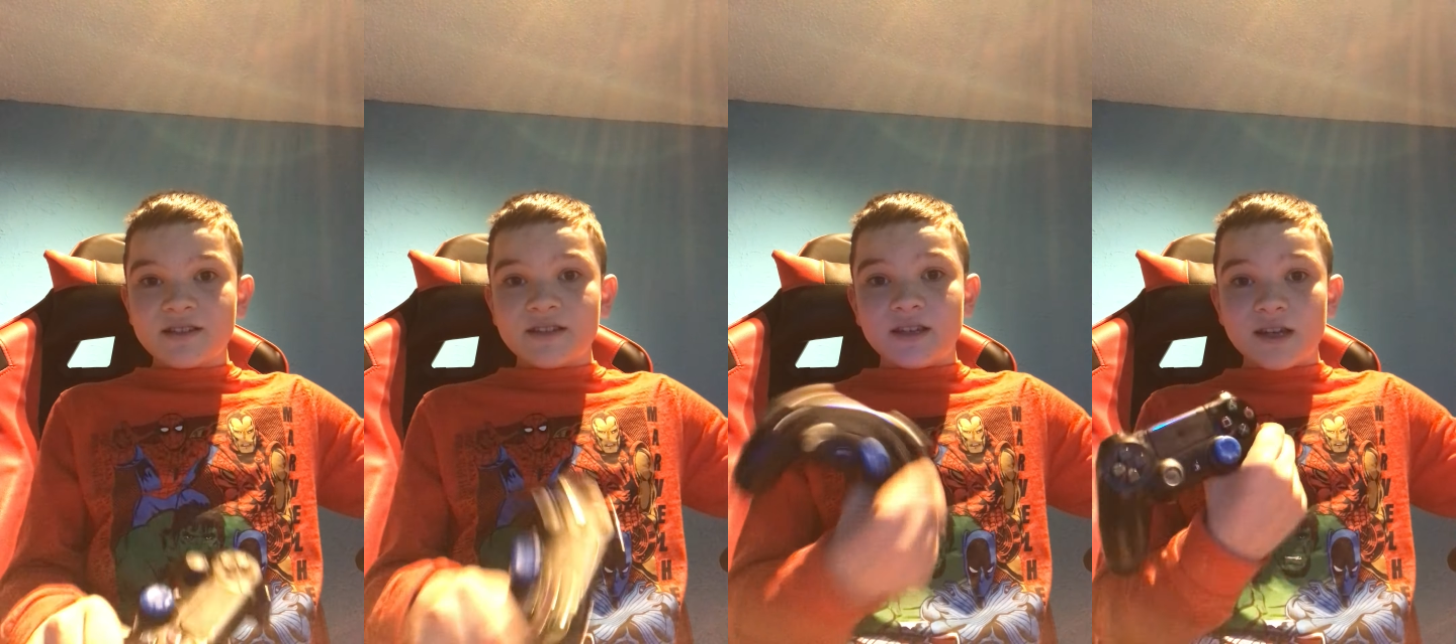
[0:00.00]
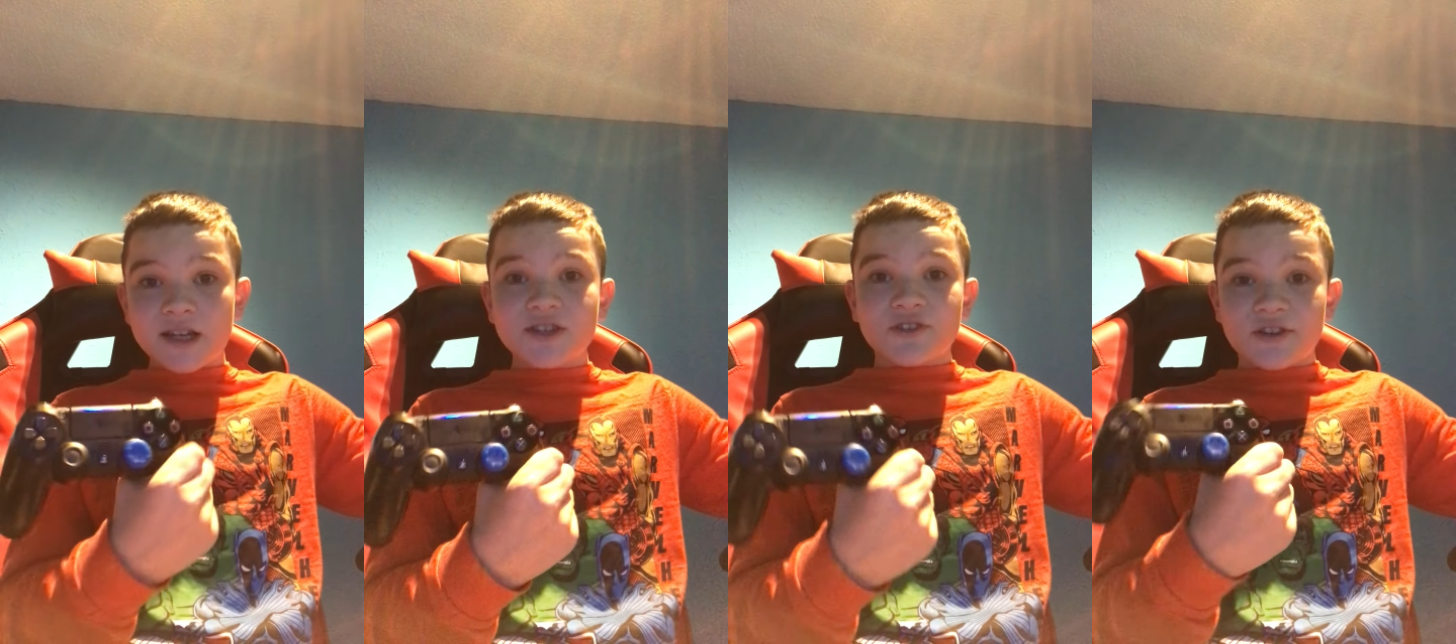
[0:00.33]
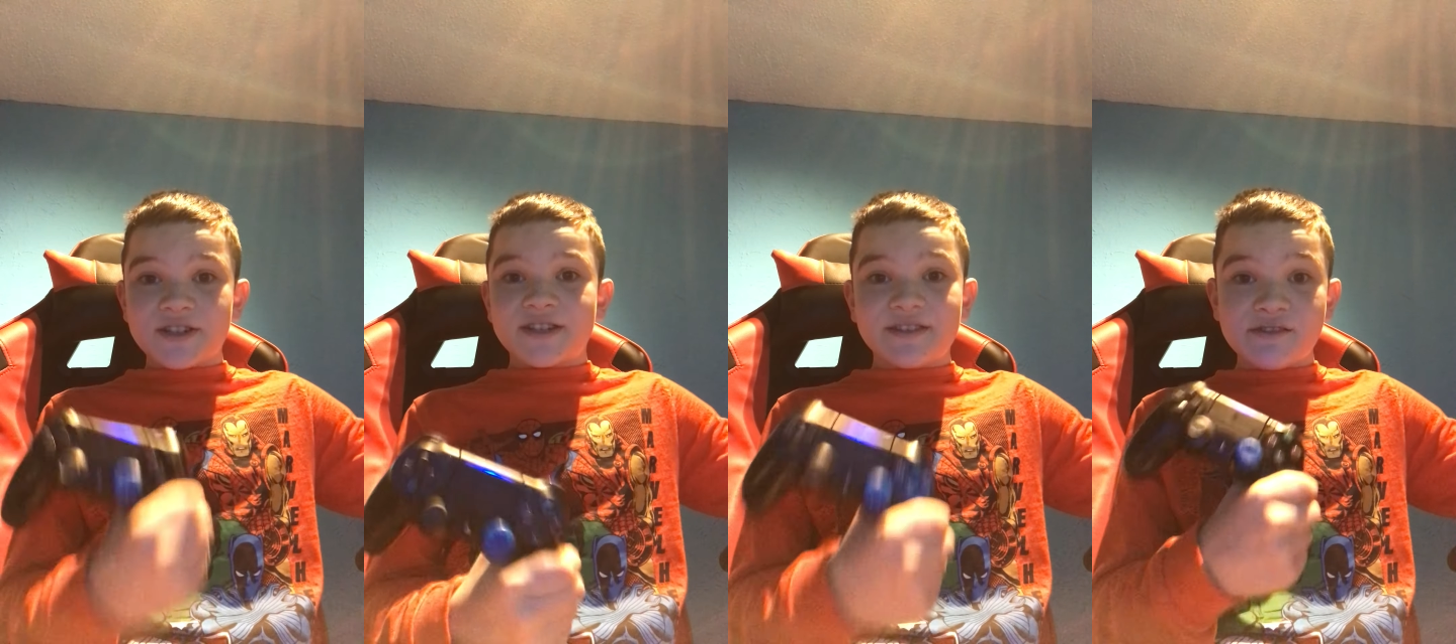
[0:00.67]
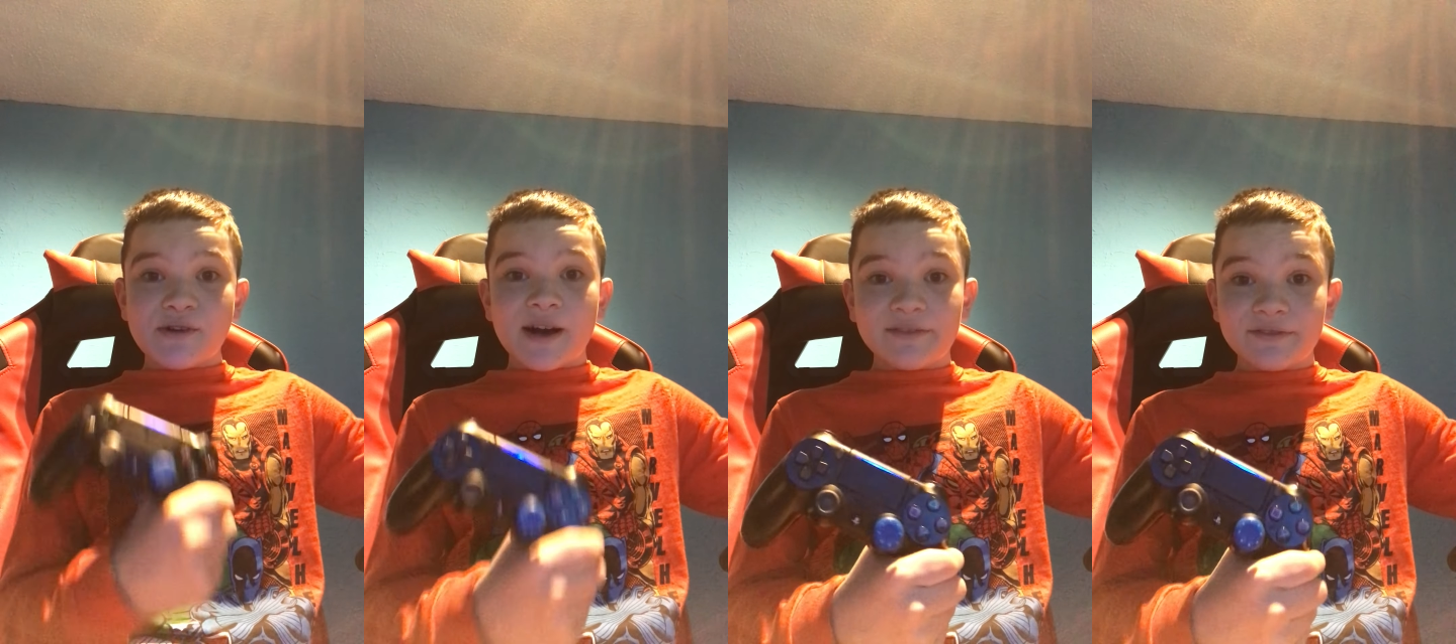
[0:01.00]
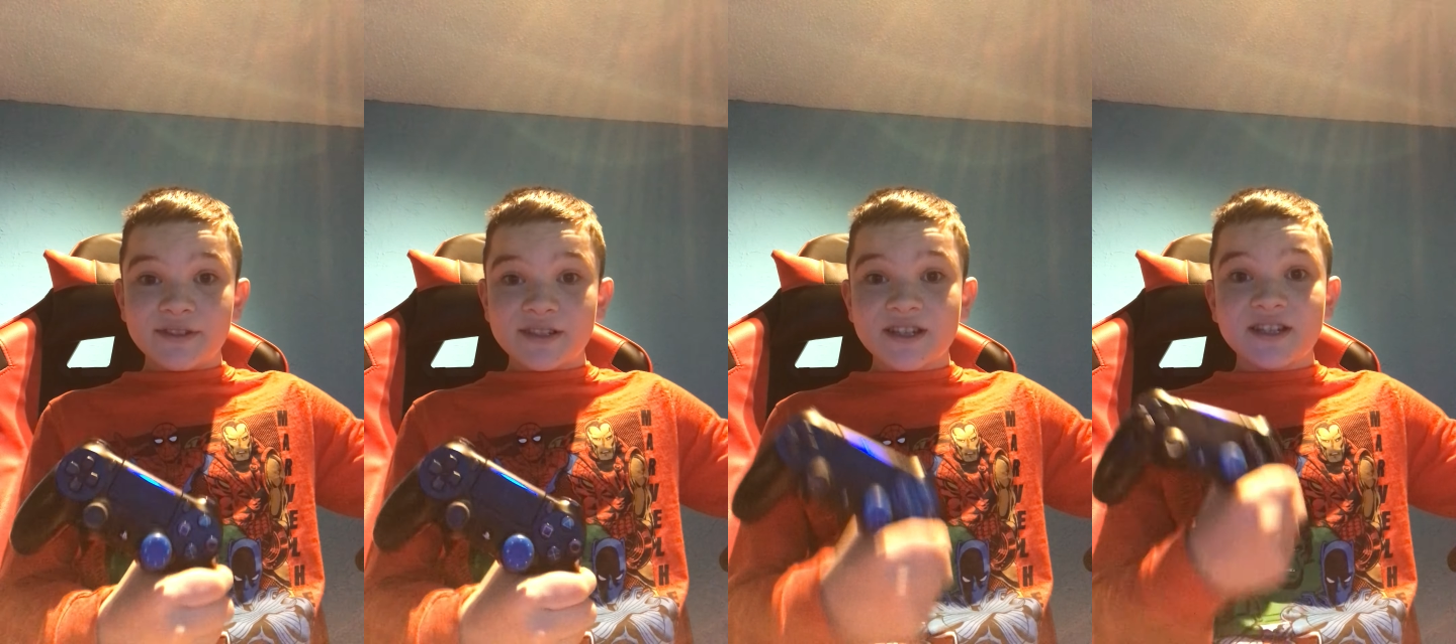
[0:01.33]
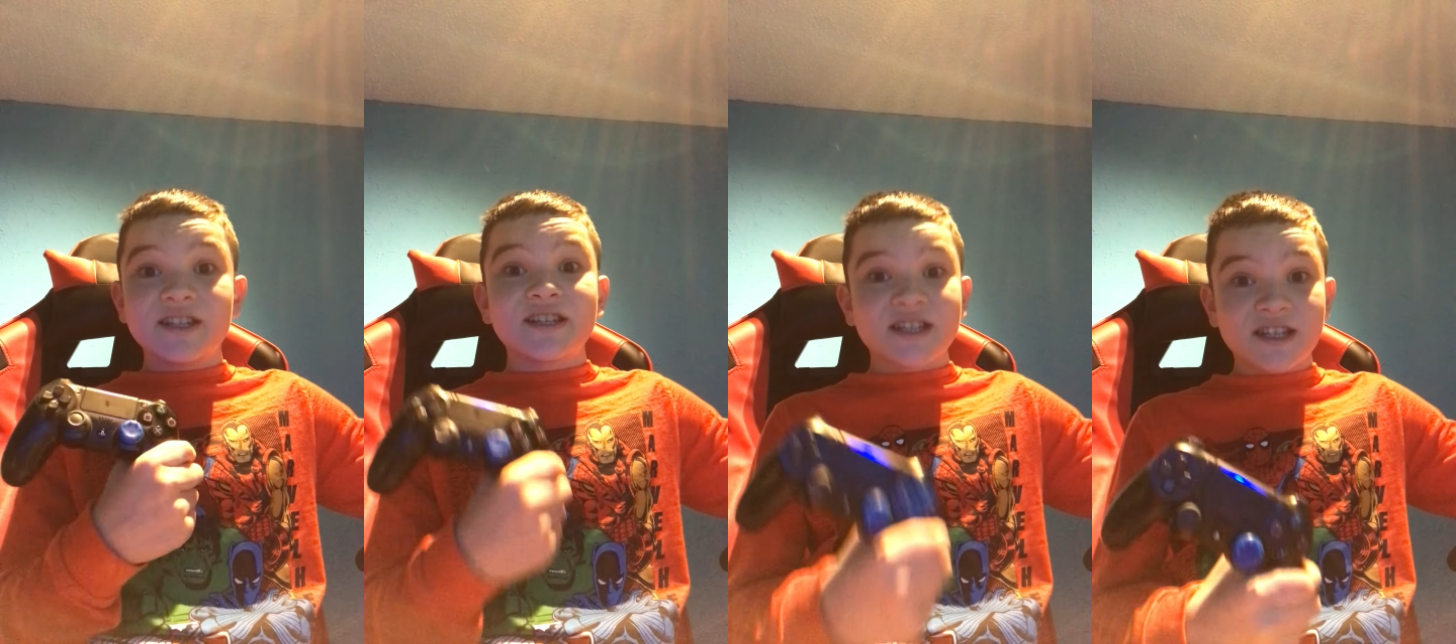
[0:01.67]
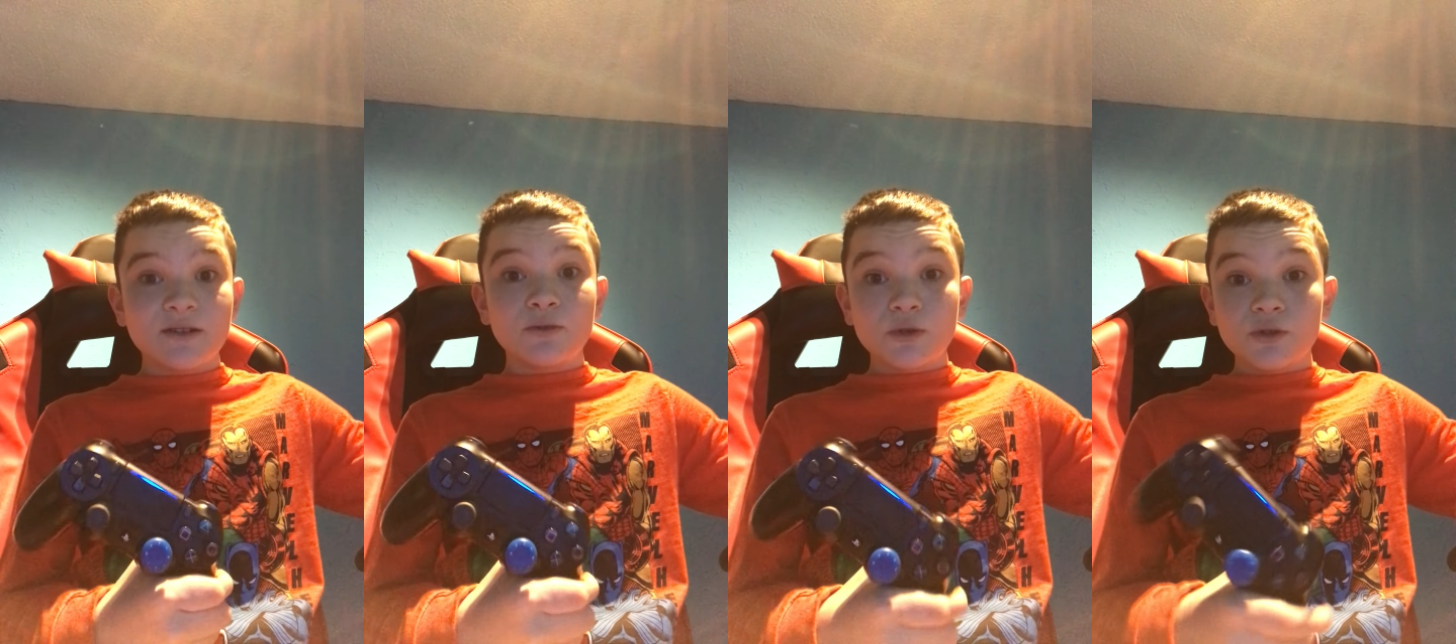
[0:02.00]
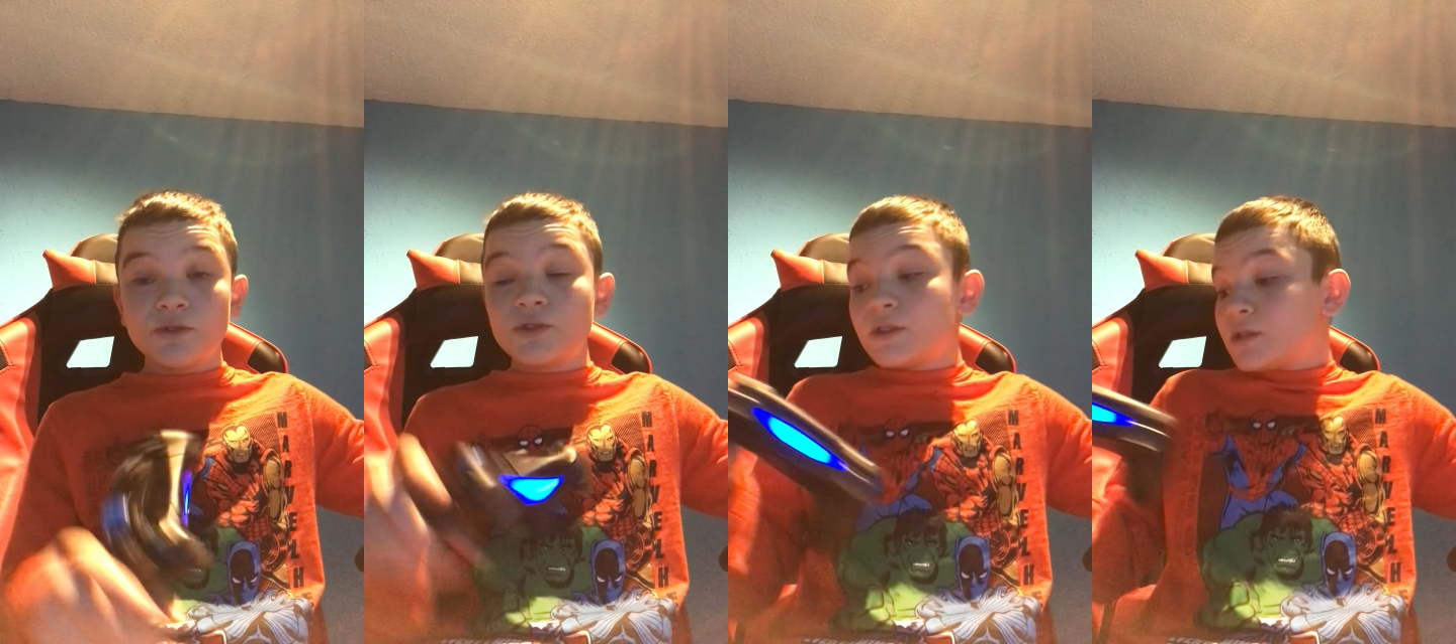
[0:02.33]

Yes, I still have this. It's still good.